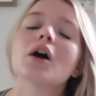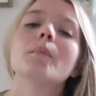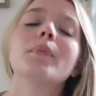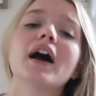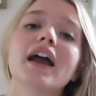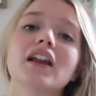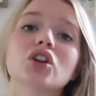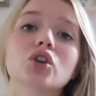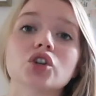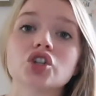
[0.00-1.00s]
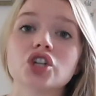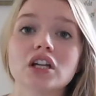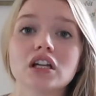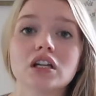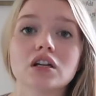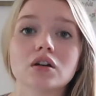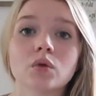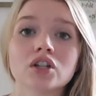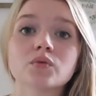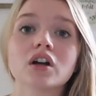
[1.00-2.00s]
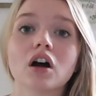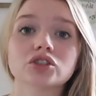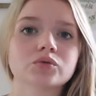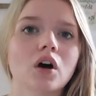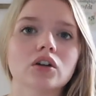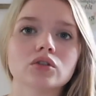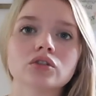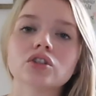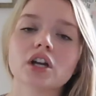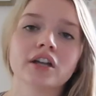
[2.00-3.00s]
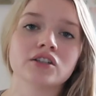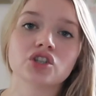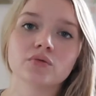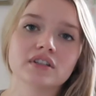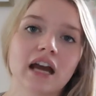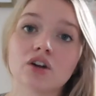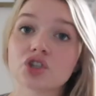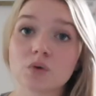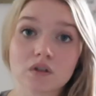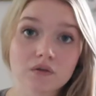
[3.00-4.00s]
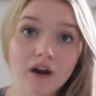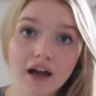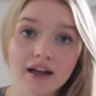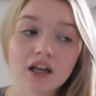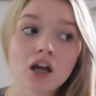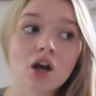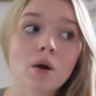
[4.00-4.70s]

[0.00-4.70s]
but she once we got her swaddled and she was down she was fine